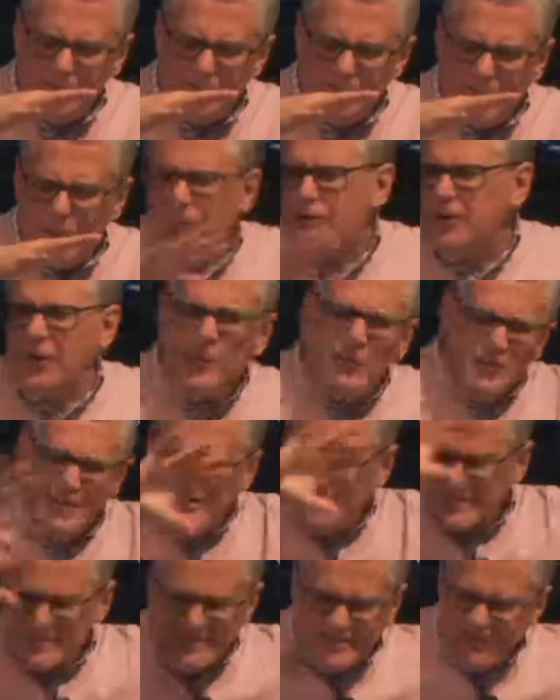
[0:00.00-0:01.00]
without
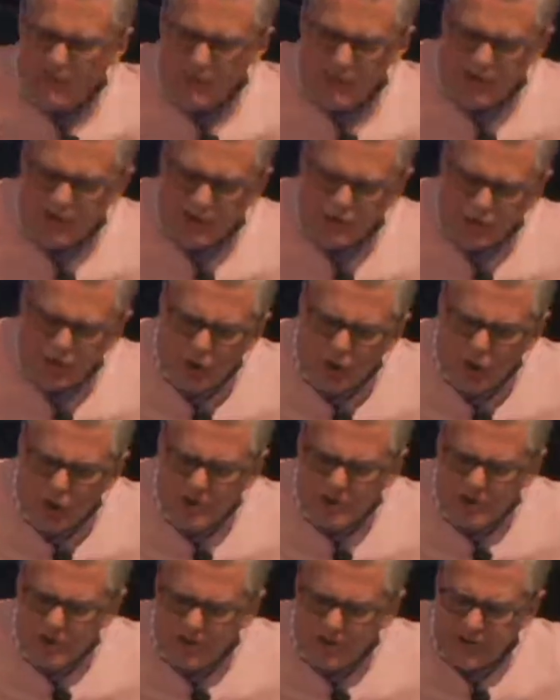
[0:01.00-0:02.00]
necessarily
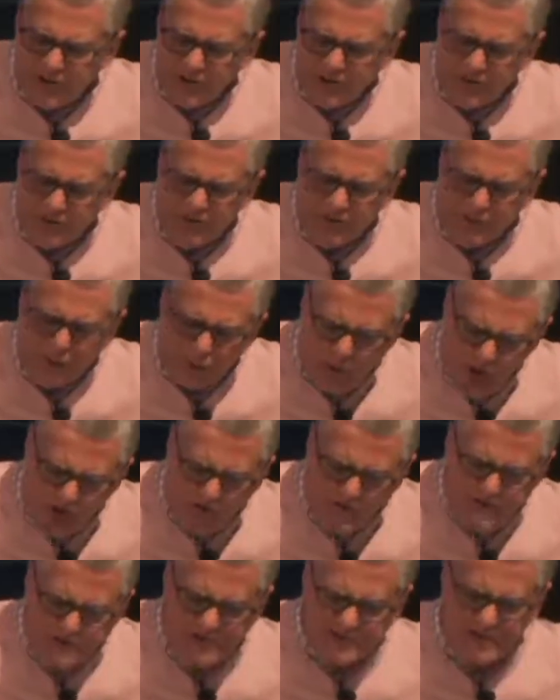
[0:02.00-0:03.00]
acknowledging their need of
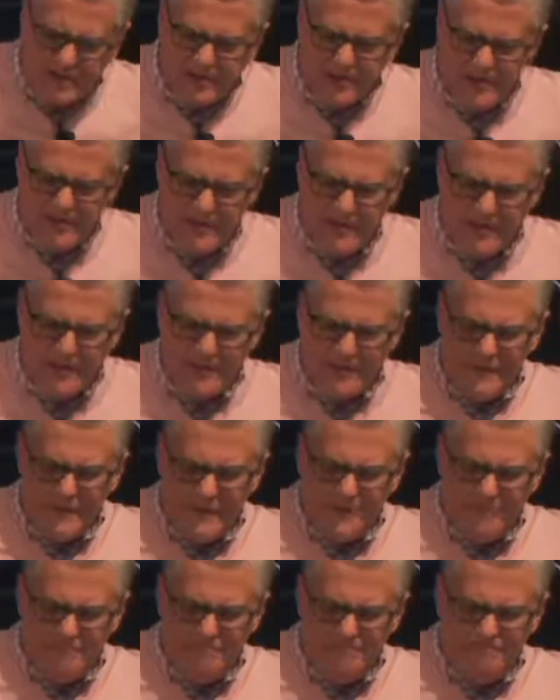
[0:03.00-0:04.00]
Christ
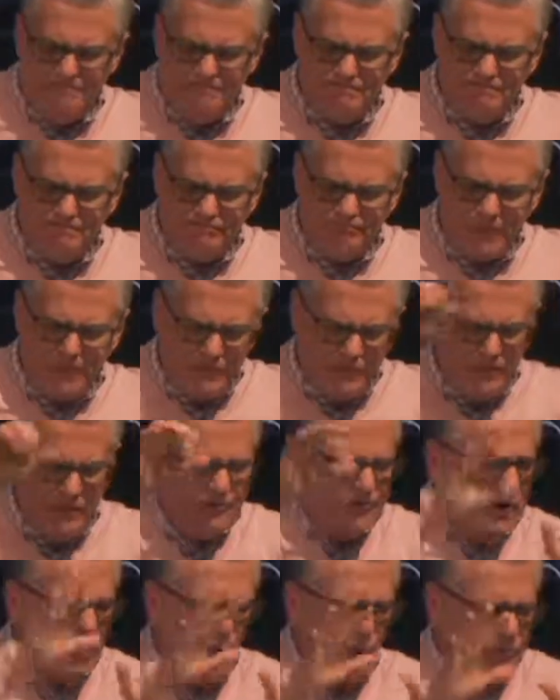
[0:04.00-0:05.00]
even if
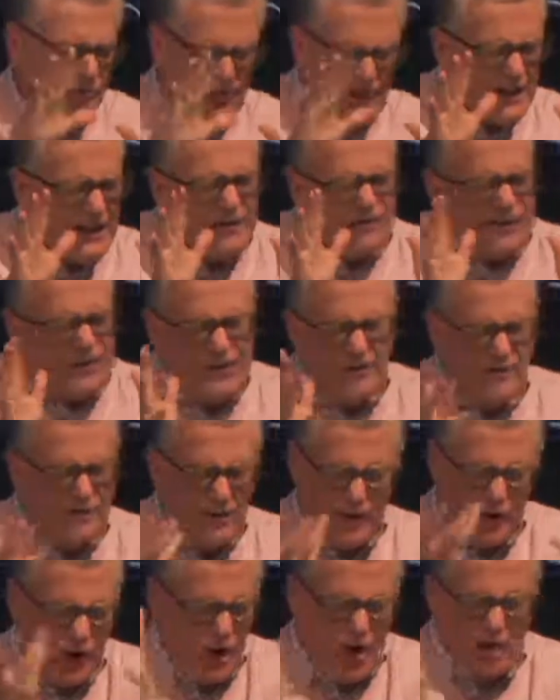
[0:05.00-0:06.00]
they don't think of it in
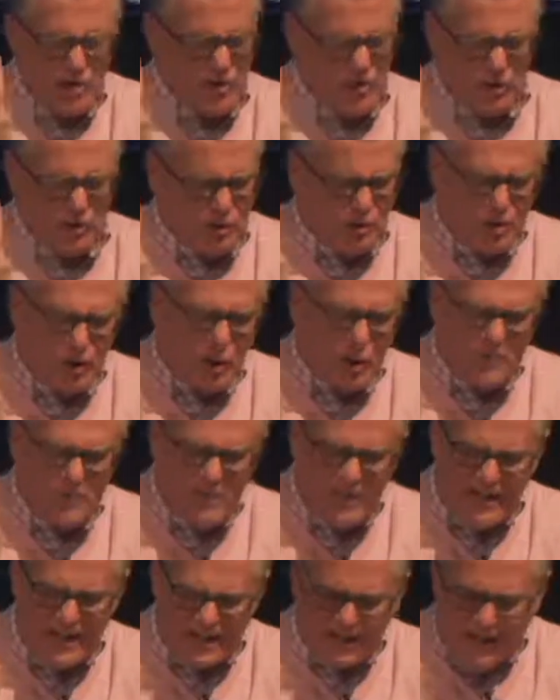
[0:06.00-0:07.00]
theological terms
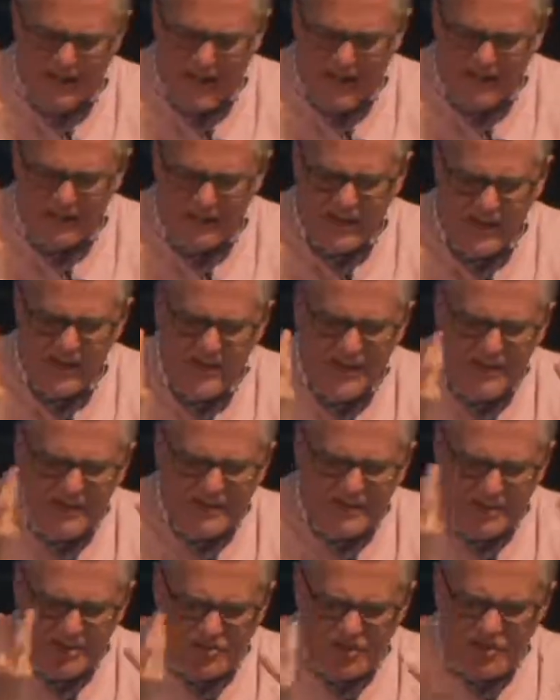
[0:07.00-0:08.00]
like that, they,
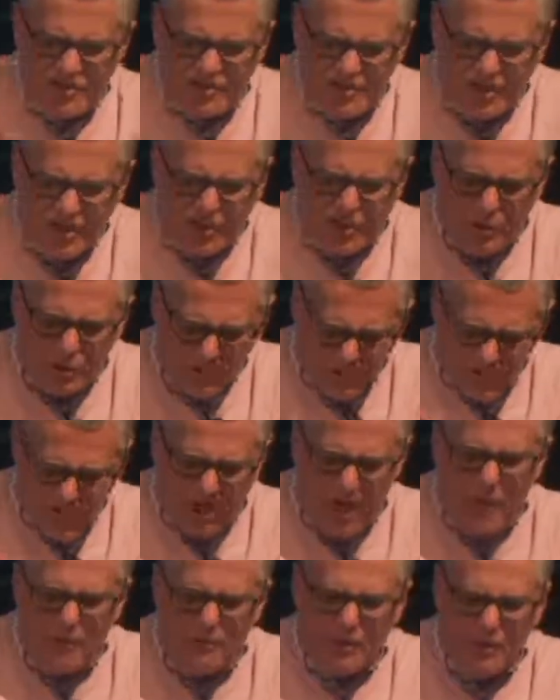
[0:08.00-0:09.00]
they just seek to
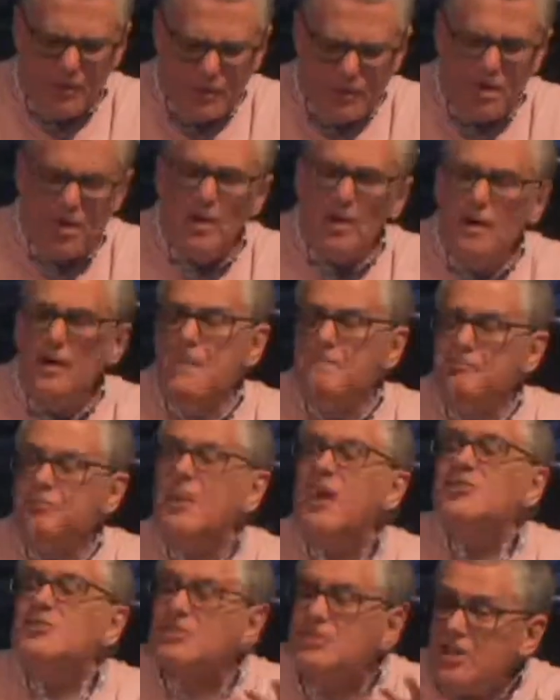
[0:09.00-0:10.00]
establish,
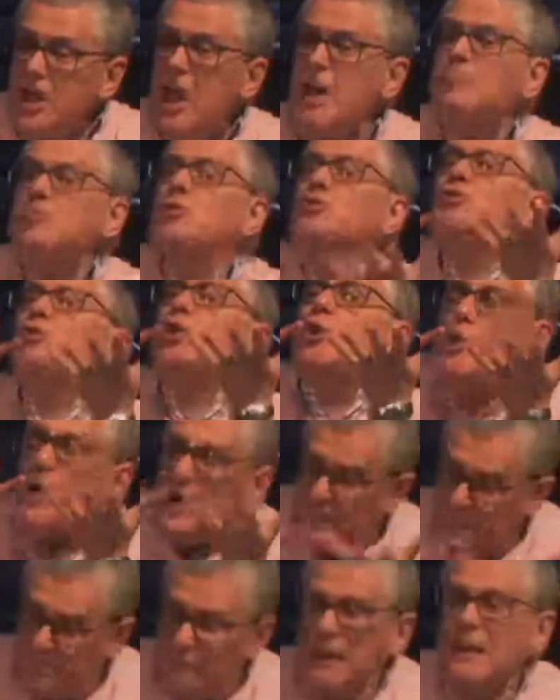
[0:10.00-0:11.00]
establish
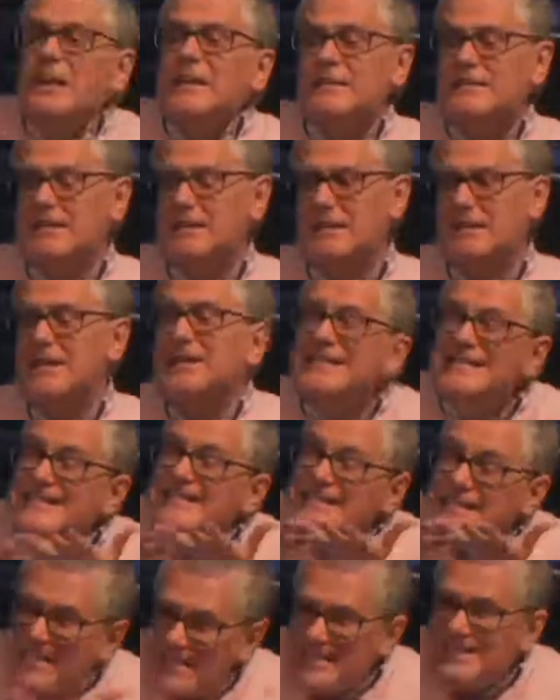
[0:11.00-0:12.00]
credibility,
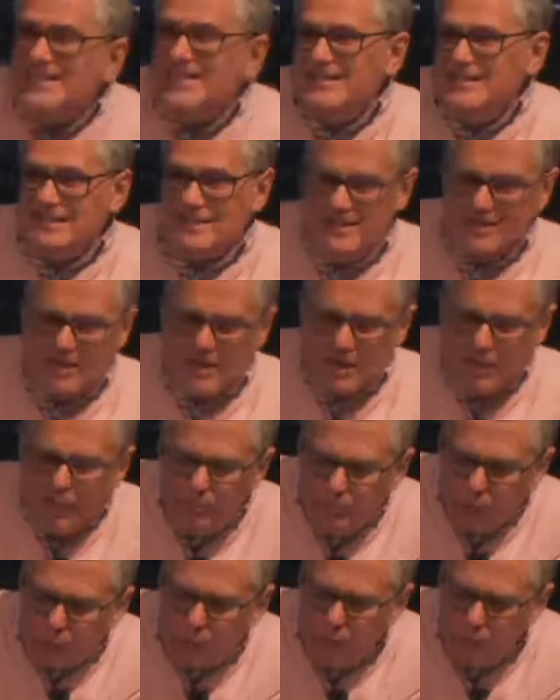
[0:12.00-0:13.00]
decency
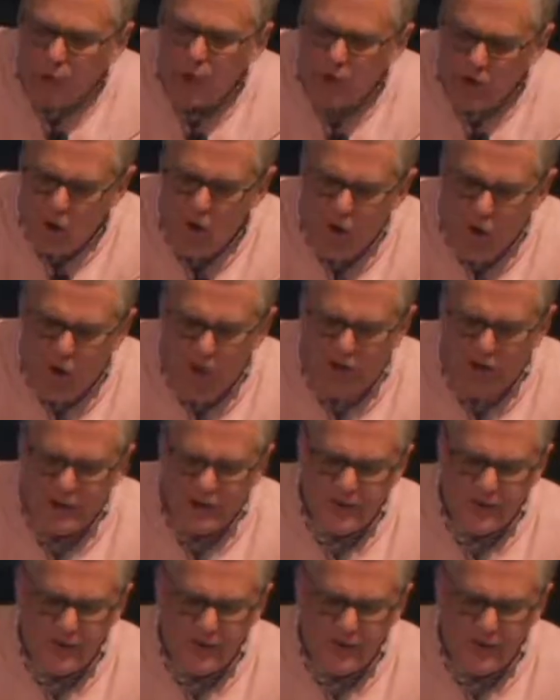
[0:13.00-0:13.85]
before God